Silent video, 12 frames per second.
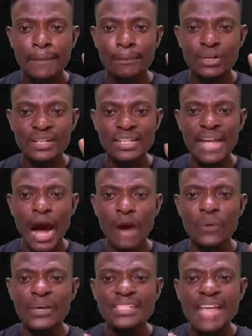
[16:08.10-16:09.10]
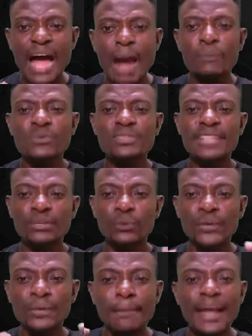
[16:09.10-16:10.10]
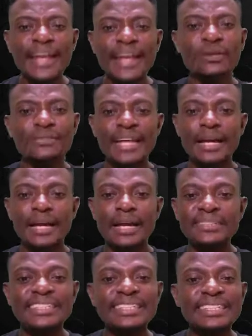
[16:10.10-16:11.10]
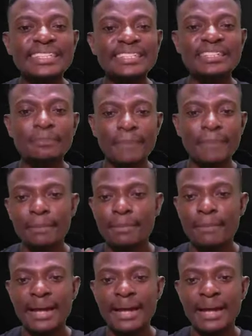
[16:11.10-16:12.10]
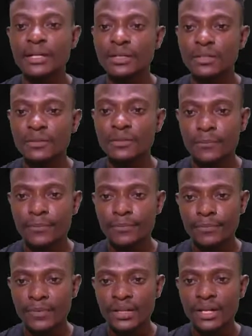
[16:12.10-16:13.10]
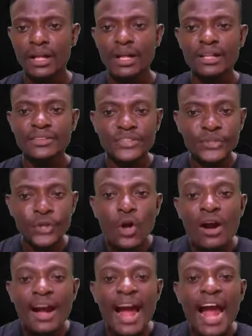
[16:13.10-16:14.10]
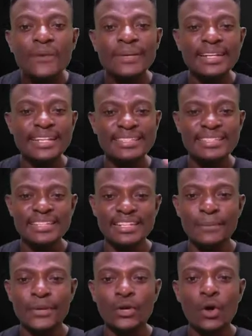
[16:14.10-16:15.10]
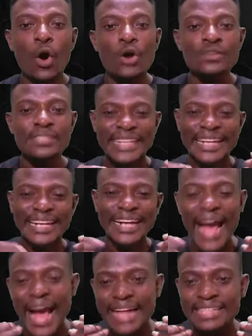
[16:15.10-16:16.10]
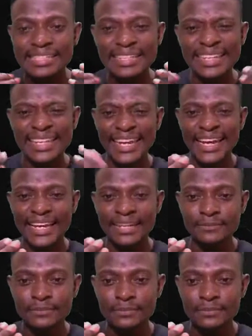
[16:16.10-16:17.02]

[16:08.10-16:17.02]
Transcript: But now, it happens that with many of them, the reason may be medical. The young aren't listening because they can't hear.